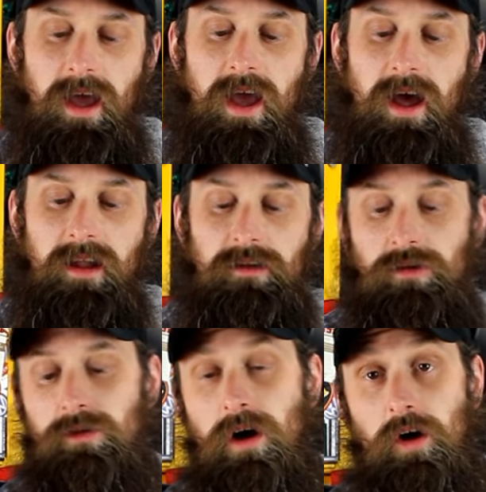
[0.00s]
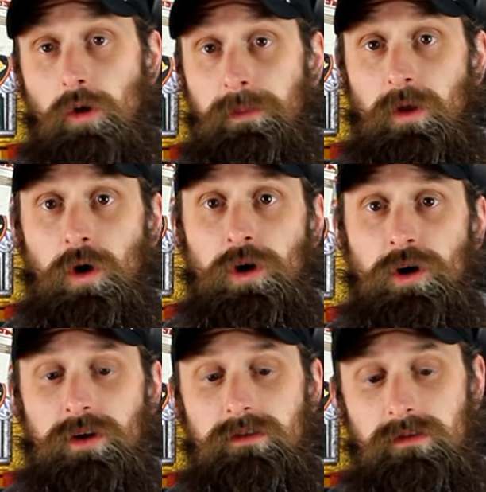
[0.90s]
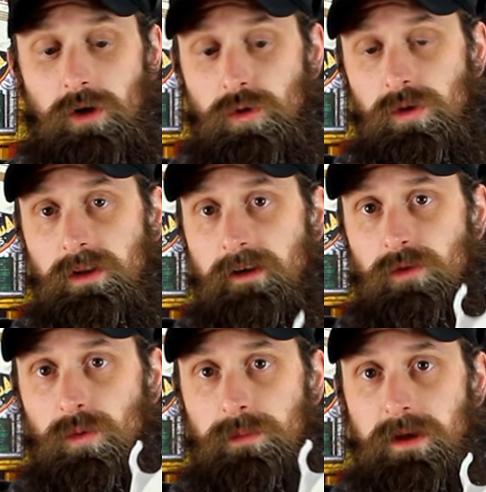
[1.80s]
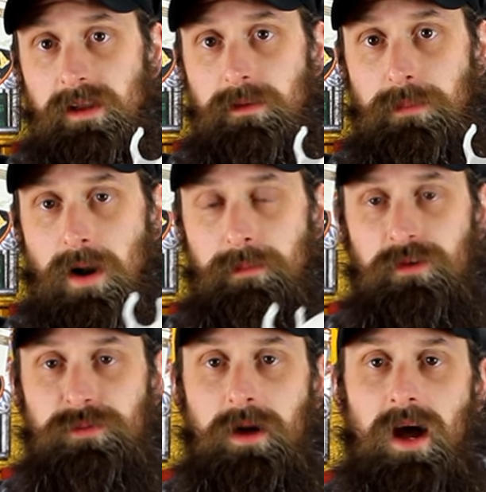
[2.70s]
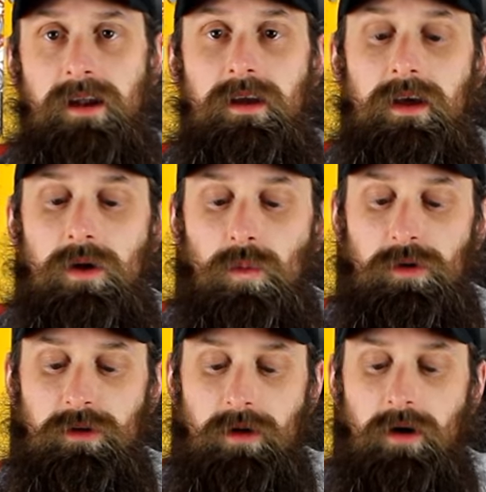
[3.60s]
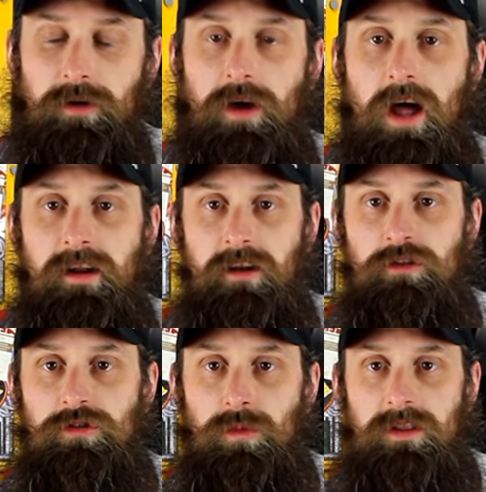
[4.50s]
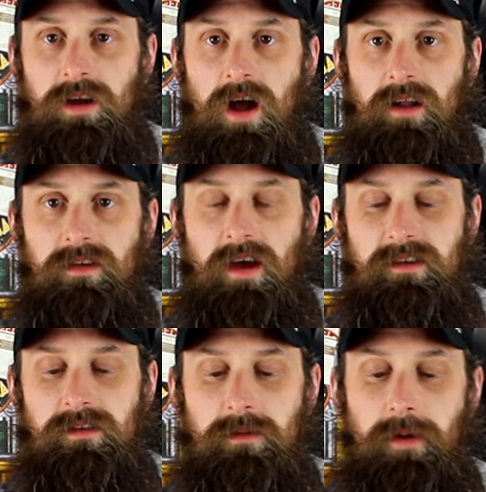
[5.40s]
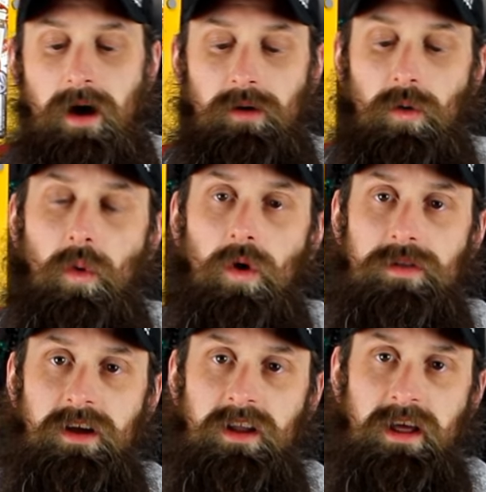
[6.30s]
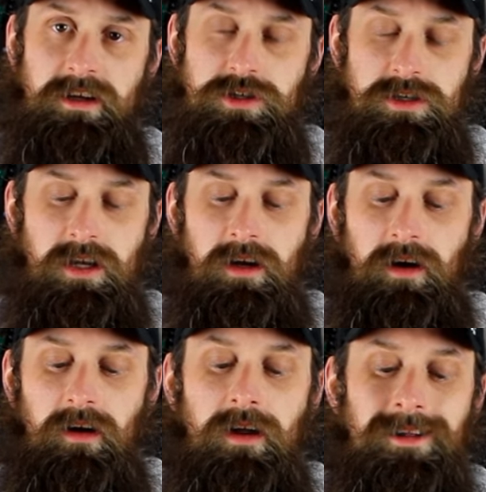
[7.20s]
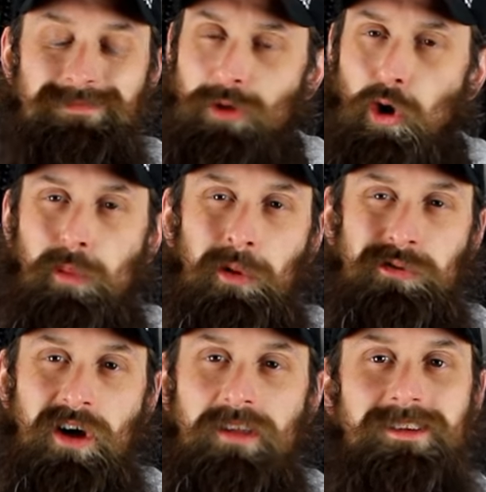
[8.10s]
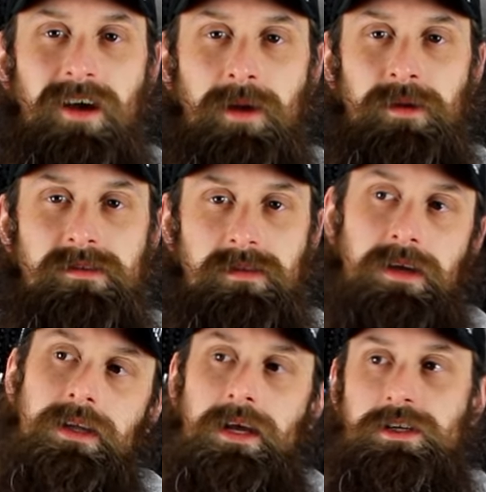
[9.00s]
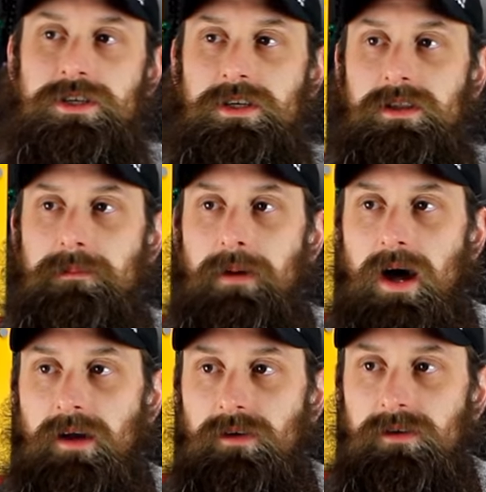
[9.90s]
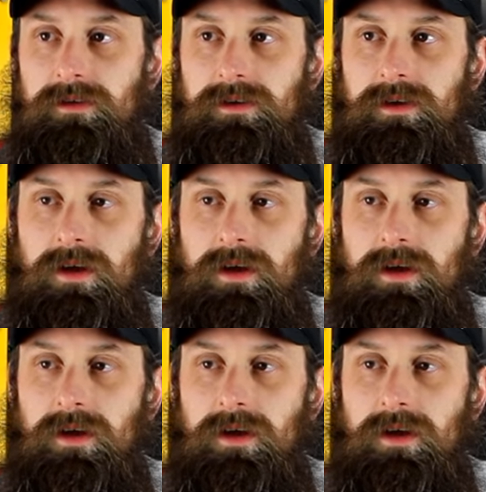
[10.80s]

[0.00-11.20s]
and you'd open the hood, the coolant level would be at the proper spot. Well, you know, you got an issue with the contacts in the bottle or the connection here. Almost all the time, it's the connection in the bottle.